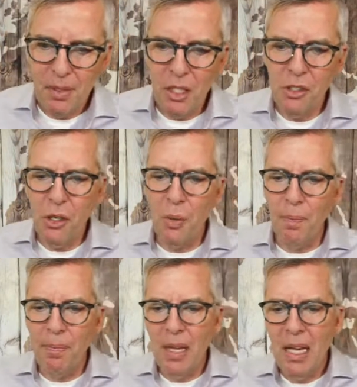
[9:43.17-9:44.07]

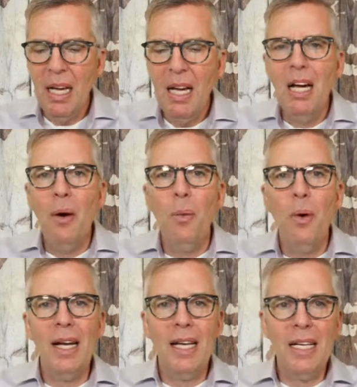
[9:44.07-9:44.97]
So
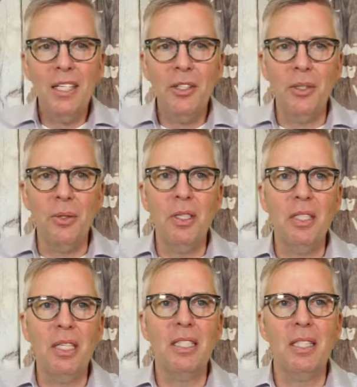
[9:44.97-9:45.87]
what I'd like to do
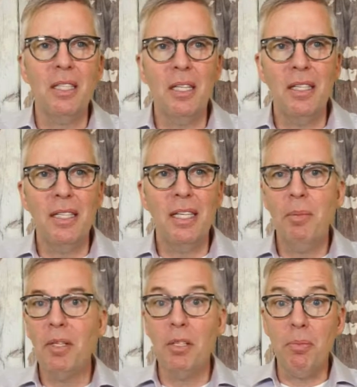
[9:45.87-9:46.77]
is tell
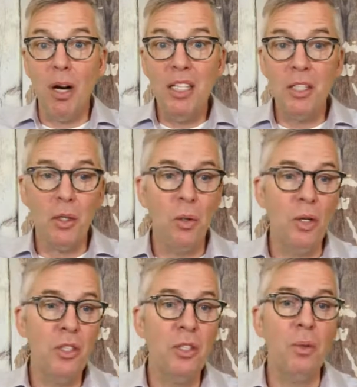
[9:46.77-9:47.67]
you about the price of the
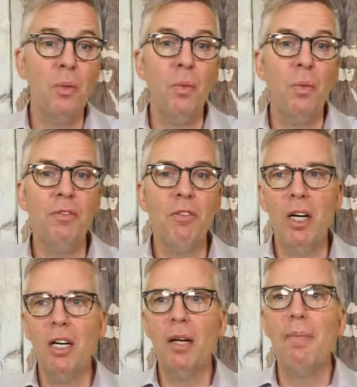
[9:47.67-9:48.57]
course. So we've
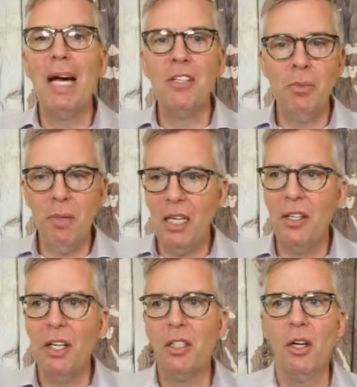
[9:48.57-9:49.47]
gone on
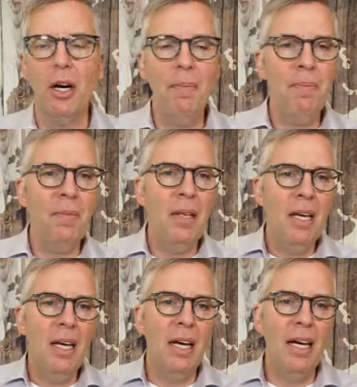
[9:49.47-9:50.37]
mastermind.com,
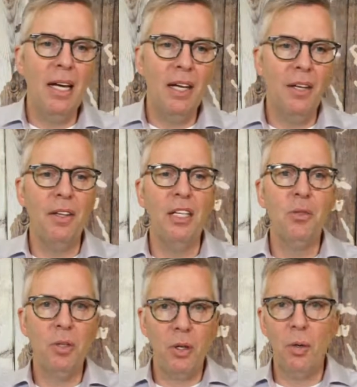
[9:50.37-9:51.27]
and
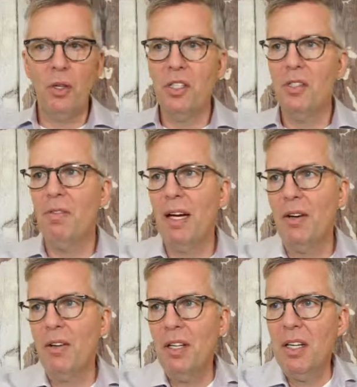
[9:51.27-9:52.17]
that's where the course is
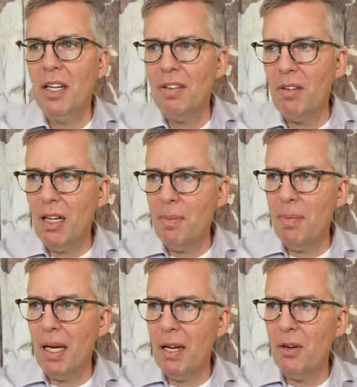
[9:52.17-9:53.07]
found. And I've got a
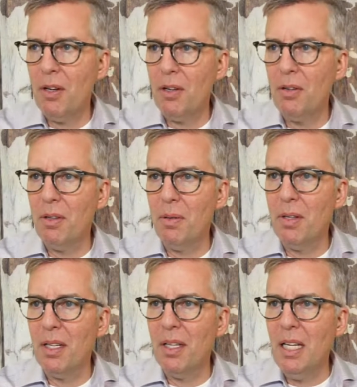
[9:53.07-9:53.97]
banner here
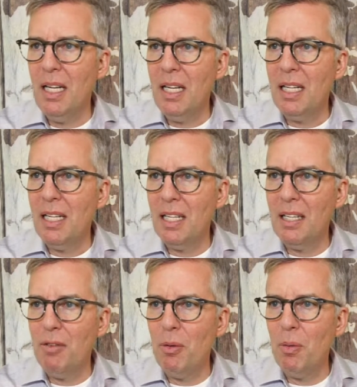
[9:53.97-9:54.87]
that
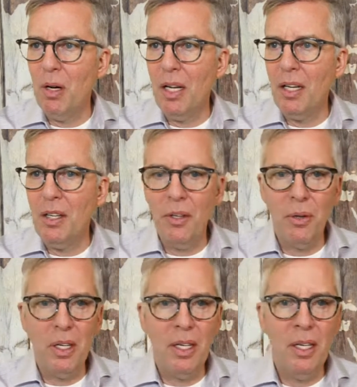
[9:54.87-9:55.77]
if you want,
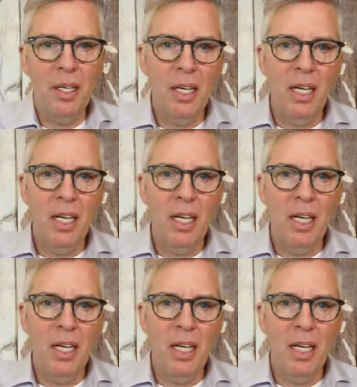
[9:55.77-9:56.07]
you can